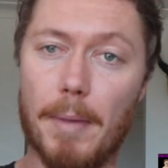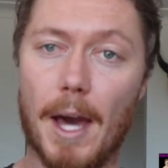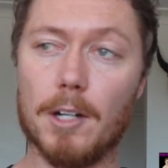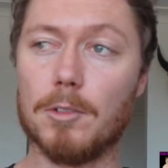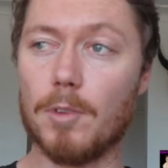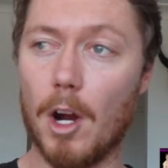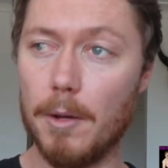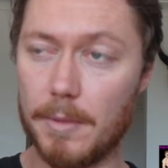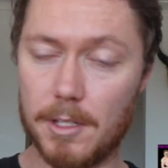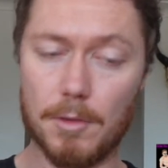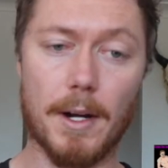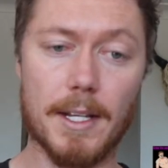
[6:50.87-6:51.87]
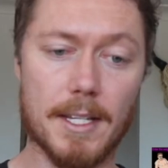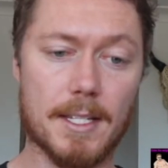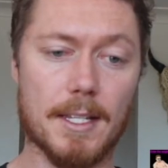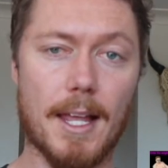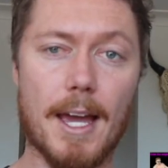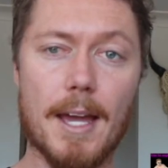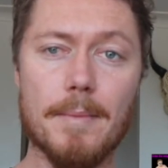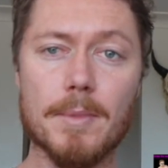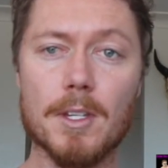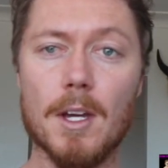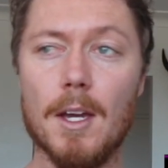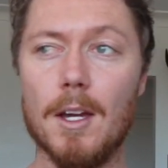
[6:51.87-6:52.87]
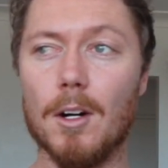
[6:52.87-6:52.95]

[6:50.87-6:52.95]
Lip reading: battle ropes, 20 slams,